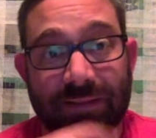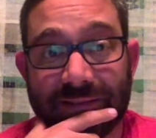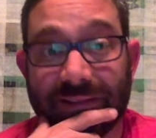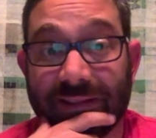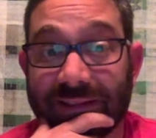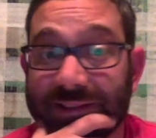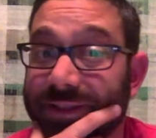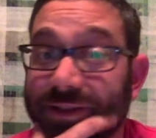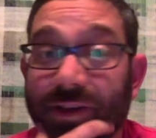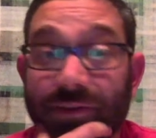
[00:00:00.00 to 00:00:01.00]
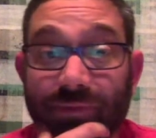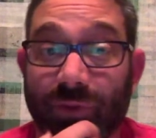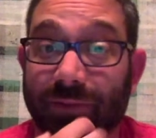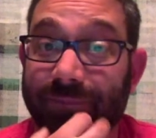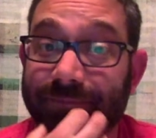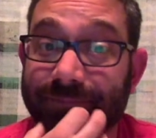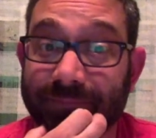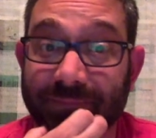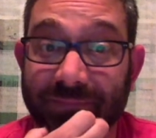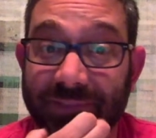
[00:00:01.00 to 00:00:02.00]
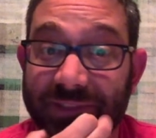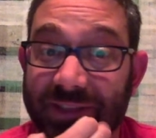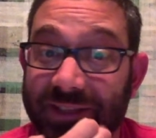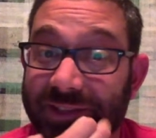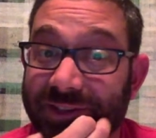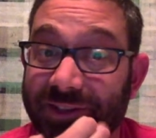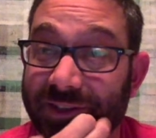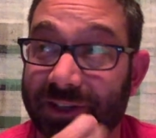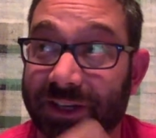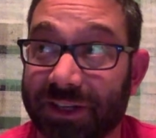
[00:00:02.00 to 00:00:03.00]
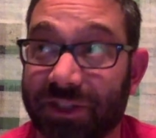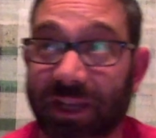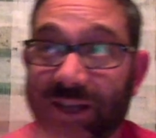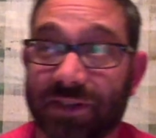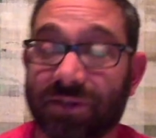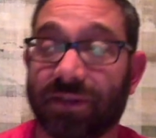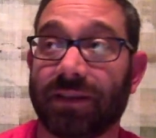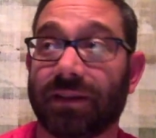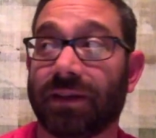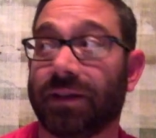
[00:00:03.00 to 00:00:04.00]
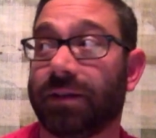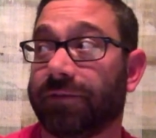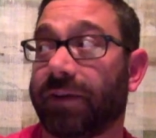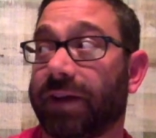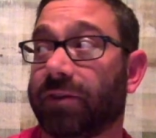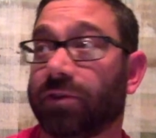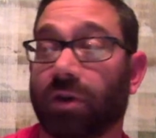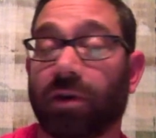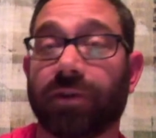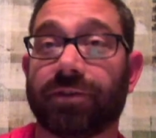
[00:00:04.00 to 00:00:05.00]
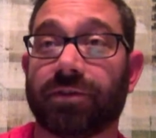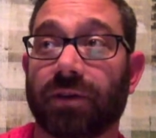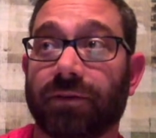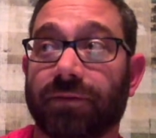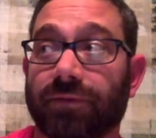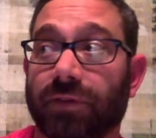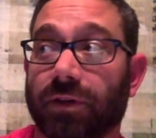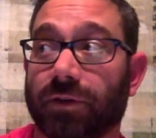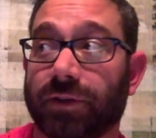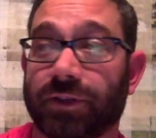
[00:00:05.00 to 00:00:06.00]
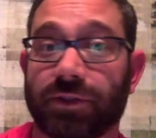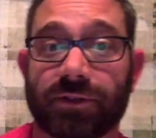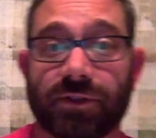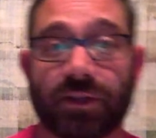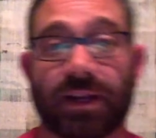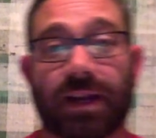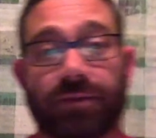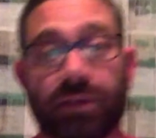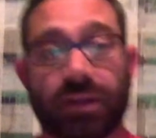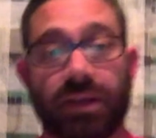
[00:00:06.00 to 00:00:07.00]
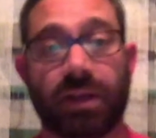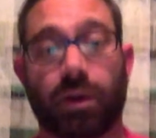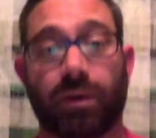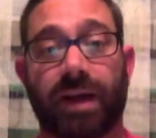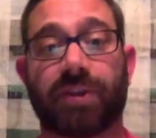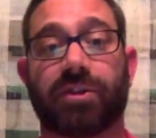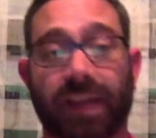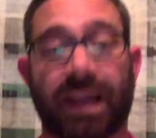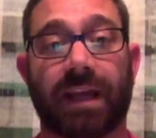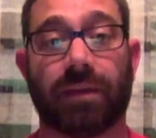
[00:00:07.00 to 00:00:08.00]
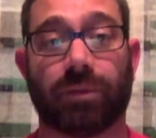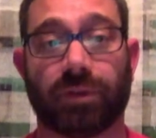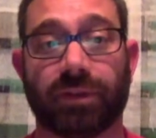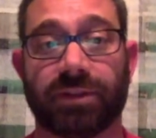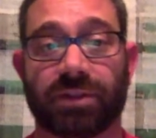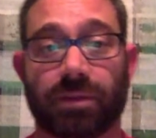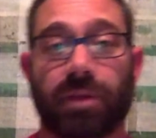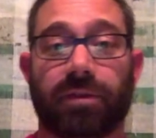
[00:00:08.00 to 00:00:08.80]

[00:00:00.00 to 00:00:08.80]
That's the tough one. You're saying you're going to change the final cause of a creature. So you can have a rational animal in some other